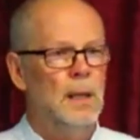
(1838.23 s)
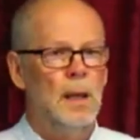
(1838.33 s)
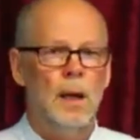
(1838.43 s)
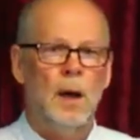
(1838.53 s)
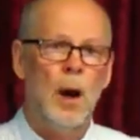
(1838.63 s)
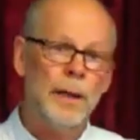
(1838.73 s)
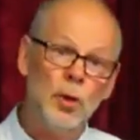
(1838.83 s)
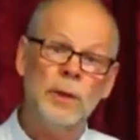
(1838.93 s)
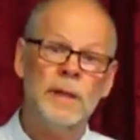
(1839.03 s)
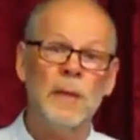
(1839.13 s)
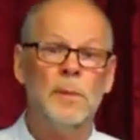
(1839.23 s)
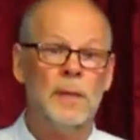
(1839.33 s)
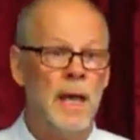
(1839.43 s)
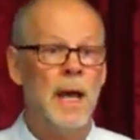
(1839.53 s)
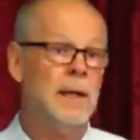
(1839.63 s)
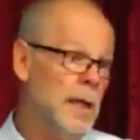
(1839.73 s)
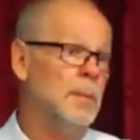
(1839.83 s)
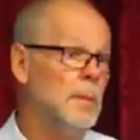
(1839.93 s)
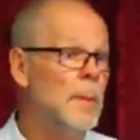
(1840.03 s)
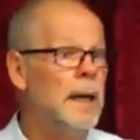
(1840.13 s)
I couldn't keep the car and keep
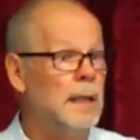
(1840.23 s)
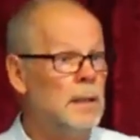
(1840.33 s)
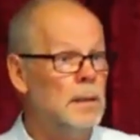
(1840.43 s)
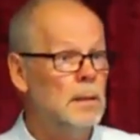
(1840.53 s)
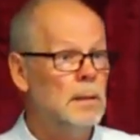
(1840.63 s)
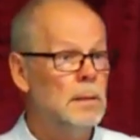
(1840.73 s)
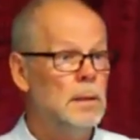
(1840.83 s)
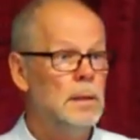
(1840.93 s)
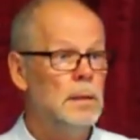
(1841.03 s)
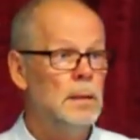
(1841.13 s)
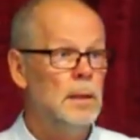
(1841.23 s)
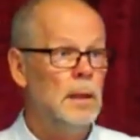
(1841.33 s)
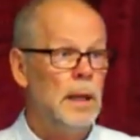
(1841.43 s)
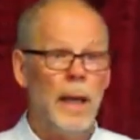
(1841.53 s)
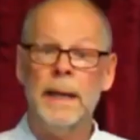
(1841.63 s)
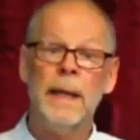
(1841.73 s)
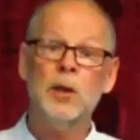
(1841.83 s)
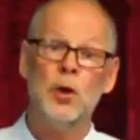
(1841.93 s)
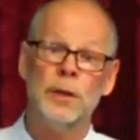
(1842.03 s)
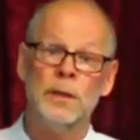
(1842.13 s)
the money. And he
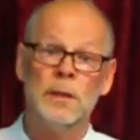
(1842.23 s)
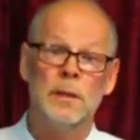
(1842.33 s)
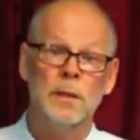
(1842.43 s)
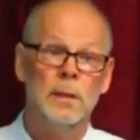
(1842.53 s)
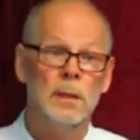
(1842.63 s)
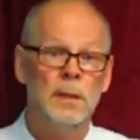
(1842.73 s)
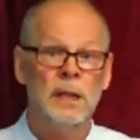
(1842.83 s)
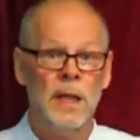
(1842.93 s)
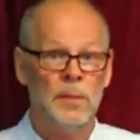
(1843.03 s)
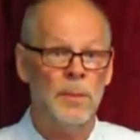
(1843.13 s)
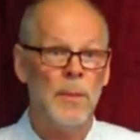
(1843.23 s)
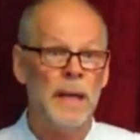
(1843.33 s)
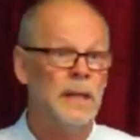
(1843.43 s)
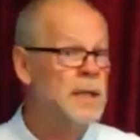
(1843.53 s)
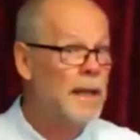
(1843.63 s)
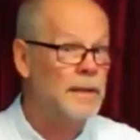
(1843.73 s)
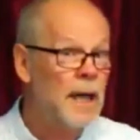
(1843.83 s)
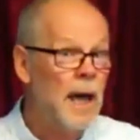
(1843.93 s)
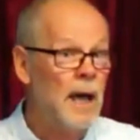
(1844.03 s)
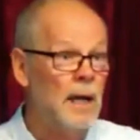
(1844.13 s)
couldn't keep the money and take the
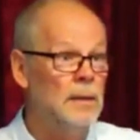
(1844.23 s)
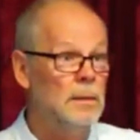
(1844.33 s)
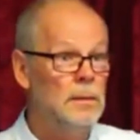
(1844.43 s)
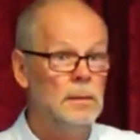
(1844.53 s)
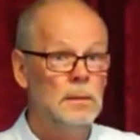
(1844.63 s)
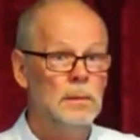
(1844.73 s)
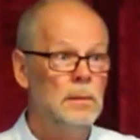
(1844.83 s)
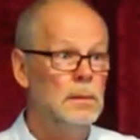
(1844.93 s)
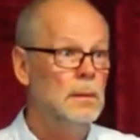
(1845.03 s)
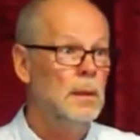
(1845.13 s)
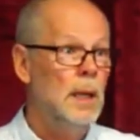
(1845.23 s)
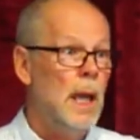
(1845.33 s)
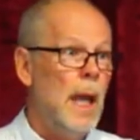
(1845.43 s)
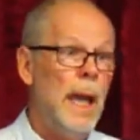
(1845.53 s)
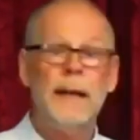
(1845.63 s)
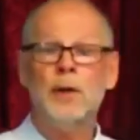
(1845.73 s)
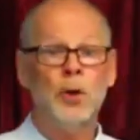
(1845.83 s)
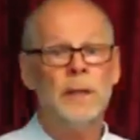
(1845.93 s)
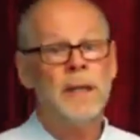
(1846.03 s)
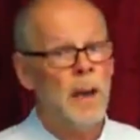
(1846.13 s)
car. And he
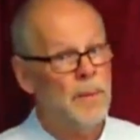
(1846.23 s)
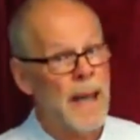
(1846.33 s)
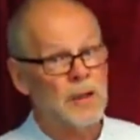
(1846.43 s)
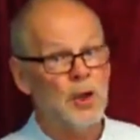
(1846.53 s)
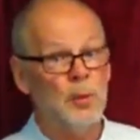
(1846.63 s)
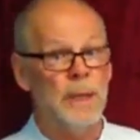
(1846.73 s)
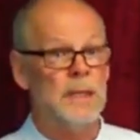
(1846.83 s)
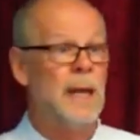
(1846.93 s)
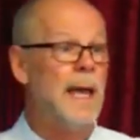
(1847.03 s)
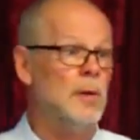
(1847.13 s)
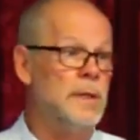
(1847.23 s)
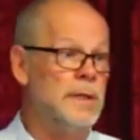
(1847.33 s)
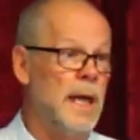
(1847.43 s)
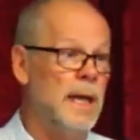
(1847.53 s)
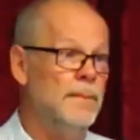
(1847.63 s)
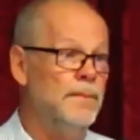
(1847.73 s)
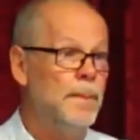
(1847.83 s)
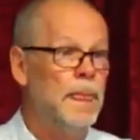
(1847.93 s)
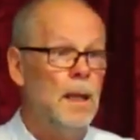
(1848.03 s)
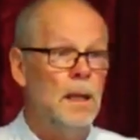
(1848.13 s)
couldn't come back 2 weeks later and say,
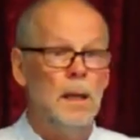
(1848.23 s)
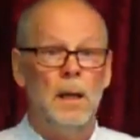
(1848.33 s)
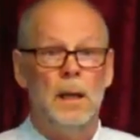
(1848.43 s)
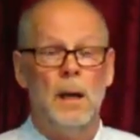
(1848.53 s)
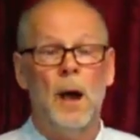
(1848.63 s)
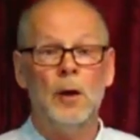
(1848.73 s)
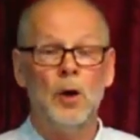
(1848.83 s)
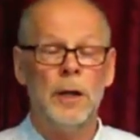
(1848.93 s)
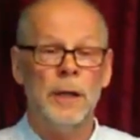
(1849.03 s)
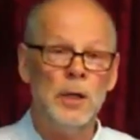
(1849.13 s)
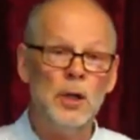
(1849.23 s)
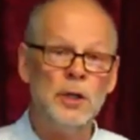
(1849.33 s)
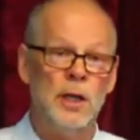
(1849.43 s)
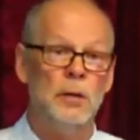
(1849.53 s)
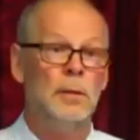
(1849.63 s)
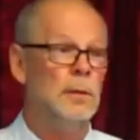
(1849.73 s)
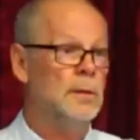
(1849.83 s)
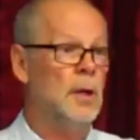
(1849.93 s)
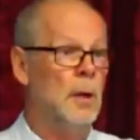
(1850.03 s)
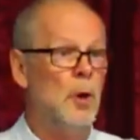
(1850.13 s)
I've got a new deal that
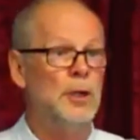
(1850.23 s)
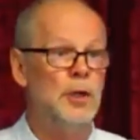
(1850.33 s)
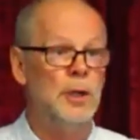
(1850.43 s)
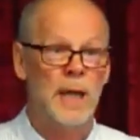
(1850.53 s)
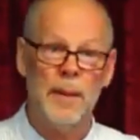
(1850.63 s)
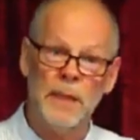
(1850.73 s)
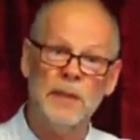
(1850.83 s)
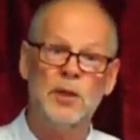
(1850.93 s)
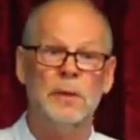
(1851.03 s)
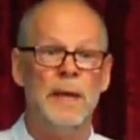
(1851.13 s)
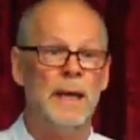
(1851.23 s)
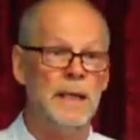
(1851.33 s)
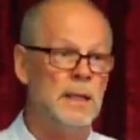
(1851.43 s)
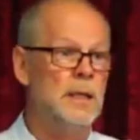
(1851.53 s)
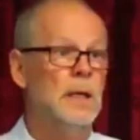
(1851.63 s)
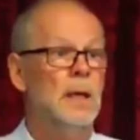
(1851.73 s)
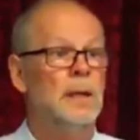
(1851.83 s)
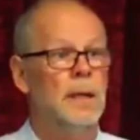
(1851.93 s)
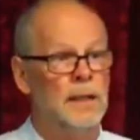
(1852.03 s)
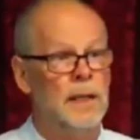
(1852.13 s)
I want you to come into, and that is
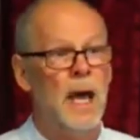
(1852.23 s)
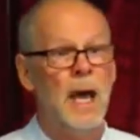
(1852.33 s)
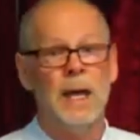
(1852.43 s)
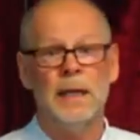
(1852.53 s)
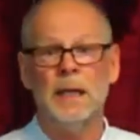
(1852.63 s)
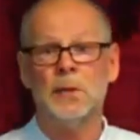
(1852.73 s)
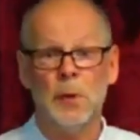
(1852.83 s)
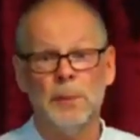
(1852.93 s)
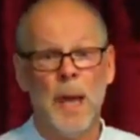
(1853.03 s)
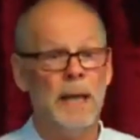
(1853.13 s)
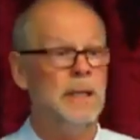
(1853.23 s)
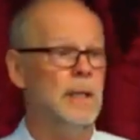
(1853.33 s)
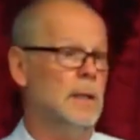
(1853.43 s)
that the car needs repainting.